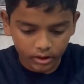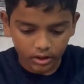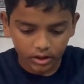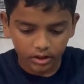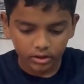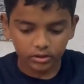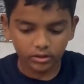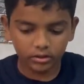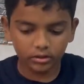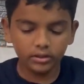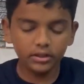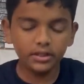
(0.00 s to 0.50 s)

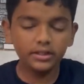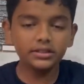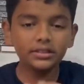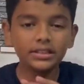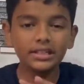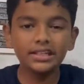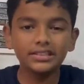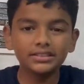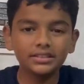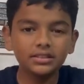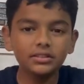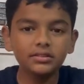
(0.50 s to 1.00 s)
So this
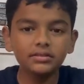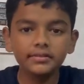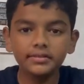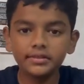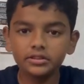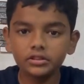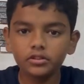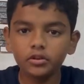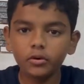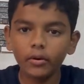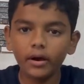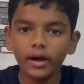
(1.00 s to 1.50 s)
lesson
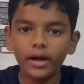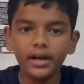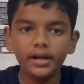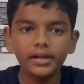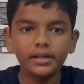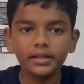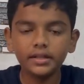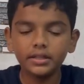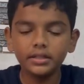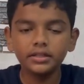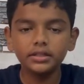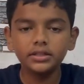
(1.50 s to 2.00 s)
is quite
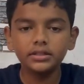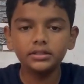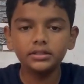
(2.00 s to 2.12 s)
easy.